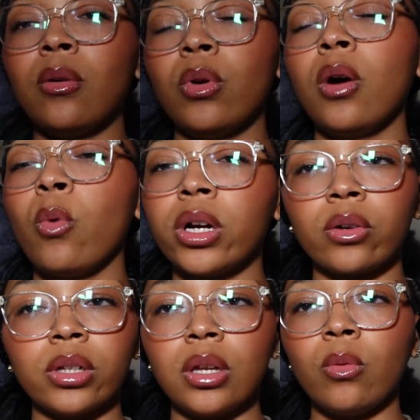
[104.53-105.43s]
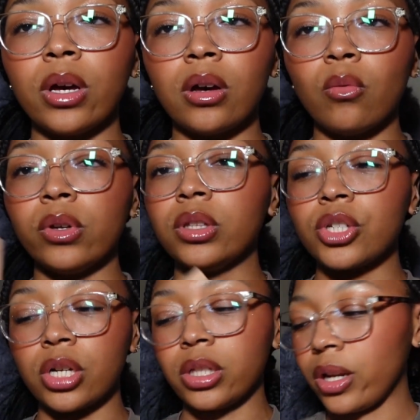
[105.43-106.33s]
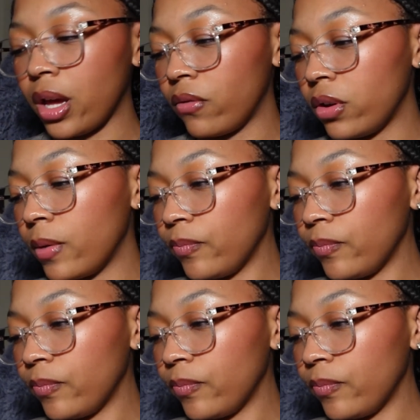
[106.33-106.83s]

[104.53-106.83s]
would work really well with the shirt that I have on.